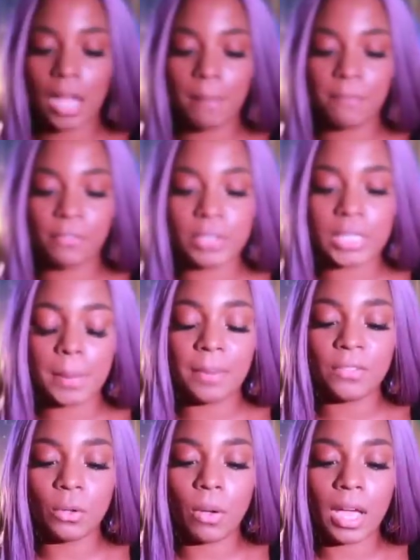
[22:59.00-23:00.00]
Um, for some
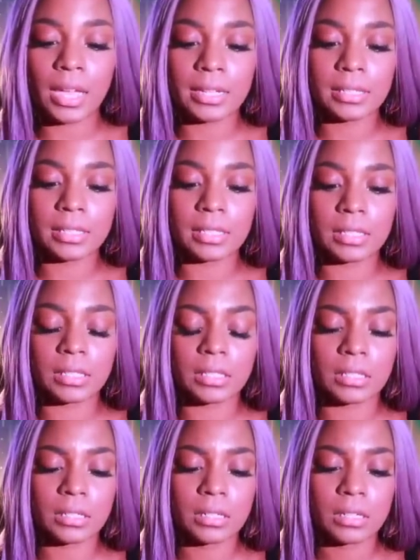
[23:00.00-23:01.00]
of you guys,
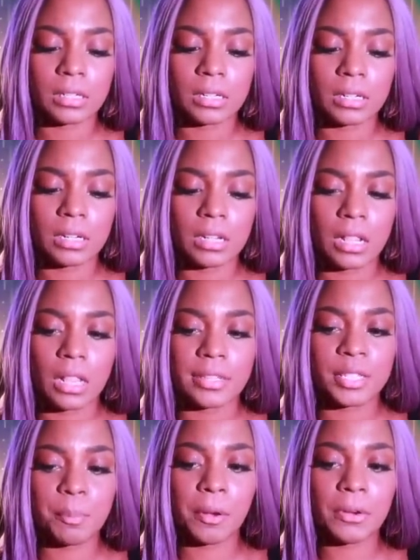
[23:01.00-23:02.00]

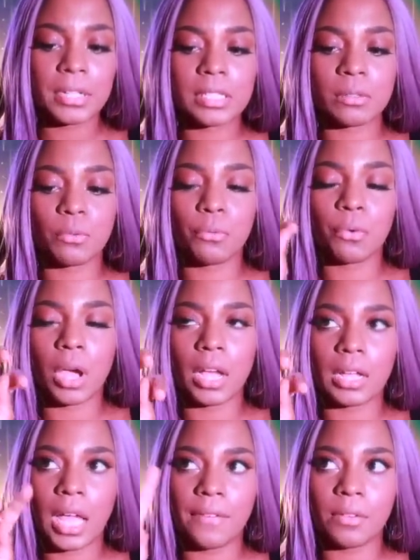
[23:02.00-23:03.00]
spirit is
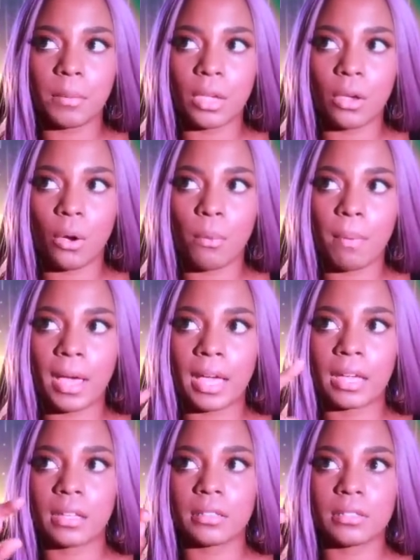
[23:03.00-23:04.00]
having me go
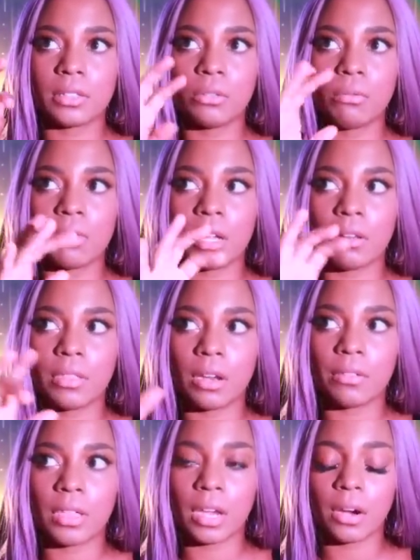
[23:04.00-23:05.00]
back to there,
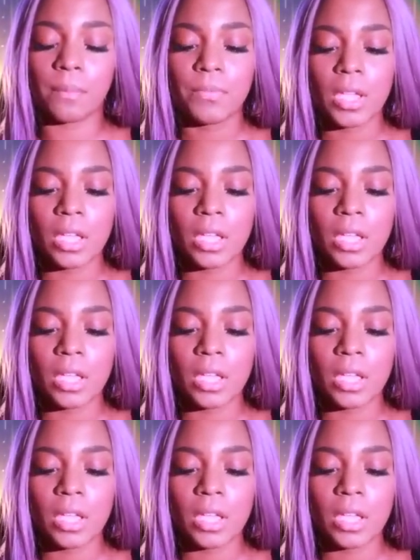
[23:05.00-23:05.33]
there, there.